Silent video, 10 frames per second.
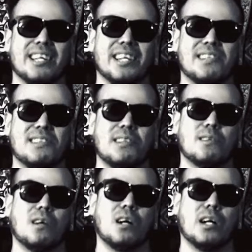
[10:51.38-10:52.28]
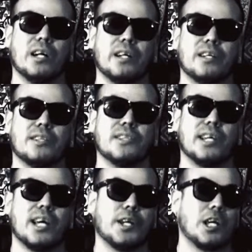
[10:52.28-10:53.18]
it's a little hard to
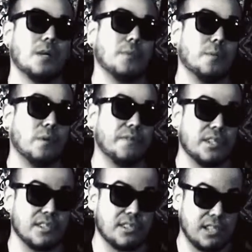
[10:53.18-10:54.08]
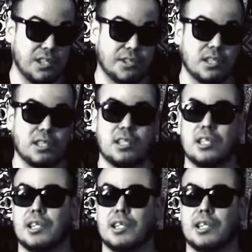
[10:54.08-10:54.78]
kind of come up with a decision